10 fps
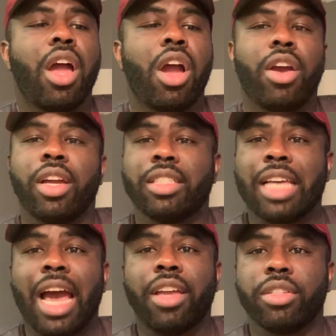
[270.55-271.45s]
her
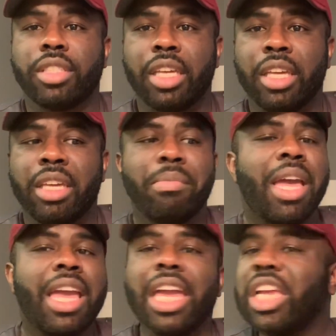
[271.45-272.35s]
entire team.
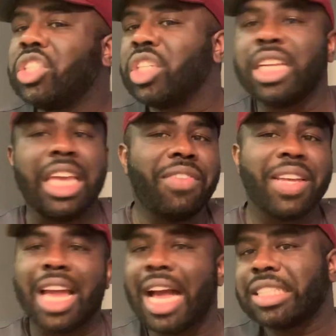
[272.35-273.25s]
It shouldn't have
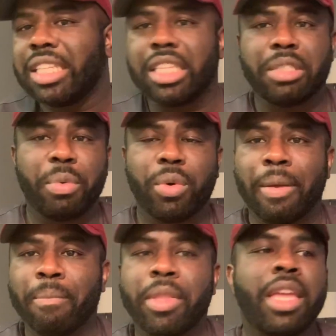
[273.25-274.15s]
even got to this point.